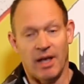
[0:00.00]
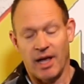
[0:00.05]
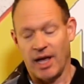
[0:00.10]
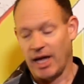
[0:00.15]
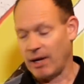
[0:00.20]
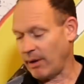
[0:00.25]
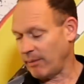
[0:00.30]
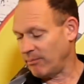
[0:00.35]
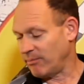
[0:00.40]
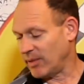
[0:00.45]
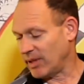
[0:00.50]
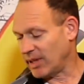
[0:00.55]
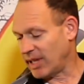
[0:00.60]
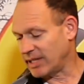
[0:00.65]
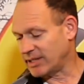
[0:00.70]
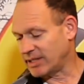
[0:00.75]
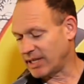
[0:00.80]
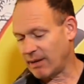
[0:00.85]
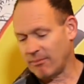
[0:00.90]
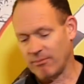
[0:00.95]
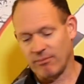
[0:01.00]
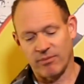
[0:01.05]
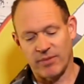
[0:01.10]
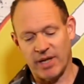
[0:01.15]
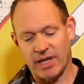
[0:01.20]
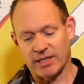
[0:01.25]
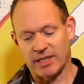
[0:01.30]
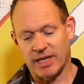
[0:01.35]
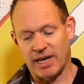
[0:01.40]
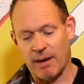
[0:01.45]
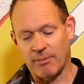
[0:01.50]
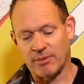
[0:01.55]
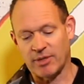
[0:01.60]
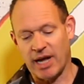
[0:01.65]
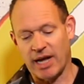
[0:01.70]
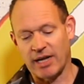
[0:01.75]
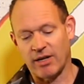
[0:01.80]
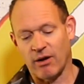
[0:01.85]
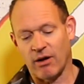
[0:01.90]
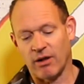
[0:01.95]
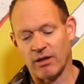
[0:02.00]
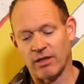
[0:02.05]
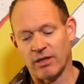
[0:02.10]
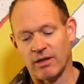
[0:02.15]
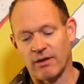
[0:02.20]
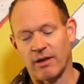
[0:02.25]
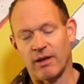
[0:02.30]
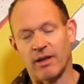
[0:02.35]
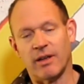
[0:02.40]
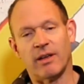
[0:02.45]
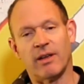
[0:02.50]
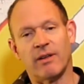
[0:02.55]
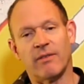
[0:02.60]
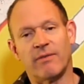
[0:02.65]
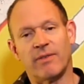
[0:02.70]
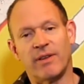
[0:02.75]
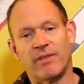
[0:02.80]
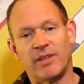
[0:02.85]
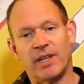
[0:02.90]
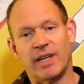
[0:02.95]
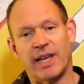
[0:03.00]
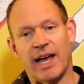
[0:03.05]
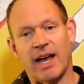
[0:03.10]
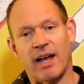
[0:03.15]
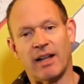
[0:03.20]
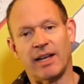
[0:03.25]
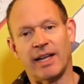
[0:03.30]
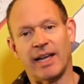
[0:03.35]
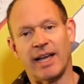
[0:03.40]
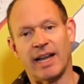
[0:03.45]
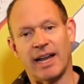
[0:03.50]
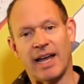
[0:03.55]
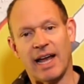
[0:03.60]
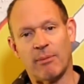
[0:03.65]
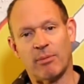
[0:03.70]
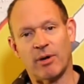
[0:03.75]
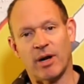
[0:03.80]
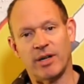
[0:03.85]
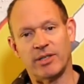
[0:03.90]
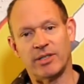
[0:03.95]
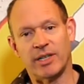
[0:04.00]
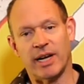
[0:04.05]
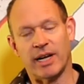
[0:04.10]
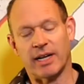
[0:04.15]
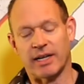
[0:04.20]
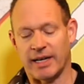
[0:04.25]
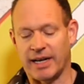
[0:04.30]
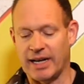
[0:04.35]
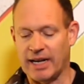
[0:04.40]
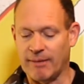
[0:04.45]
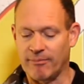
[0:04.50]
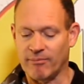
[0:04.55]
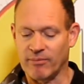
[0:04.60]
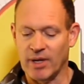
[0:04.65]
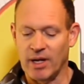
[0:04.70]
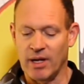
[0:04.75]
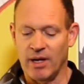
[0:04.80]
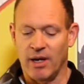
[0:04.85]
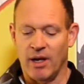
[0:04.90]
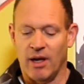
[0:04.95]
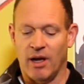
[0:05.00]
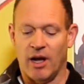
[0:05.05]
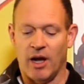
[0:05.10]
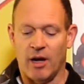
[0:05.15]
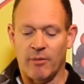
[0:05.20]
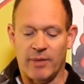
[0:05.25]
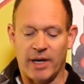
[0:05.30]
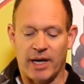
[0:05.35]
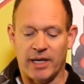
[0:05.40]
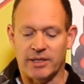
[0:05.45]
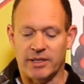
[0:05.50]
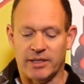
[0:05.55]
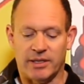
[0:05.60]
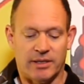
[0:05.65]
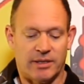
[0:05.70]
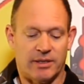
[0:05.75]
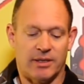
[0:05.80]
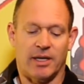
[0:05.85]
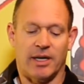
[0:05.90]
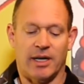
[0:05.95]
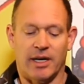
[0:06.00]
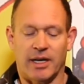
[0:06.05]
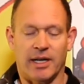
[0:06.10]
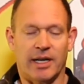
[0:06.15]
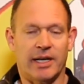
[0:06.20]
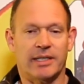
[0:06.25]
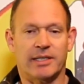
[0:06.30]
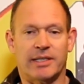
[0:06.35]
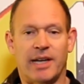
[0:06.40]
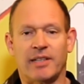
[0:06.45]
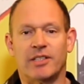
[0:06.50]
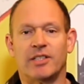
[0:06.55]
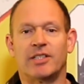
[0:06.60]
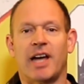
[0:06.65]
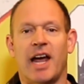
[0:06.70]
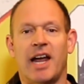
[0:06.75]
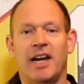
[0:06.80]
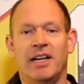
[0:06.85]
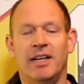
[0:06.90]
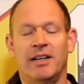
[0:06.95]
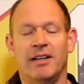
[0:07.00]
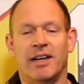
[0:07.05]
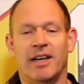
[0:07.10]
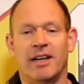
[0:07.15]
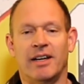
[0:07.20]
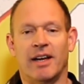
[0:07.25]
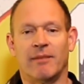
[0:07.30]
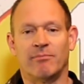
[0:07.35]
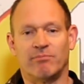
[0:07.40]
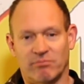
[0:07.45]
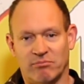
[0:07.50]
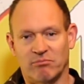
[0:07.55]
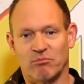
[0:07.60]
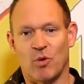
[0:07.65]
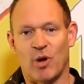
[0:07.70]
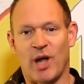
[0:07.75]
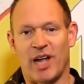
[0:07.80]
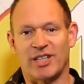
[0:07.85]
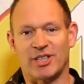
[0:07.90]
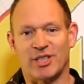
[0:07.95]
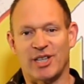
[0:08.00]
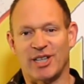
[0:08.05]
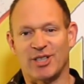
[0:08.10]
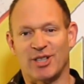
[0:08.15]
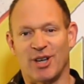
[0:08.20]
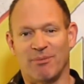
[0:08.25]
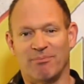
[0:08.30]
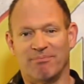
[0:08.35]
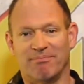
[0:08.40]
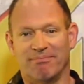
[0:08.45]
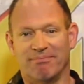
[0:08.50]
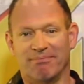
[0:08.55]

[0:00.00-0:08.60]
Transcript: Anyway, that's an update on the 50 cal ELR project. Hope that's at least entertaining, and we'll catch you next time.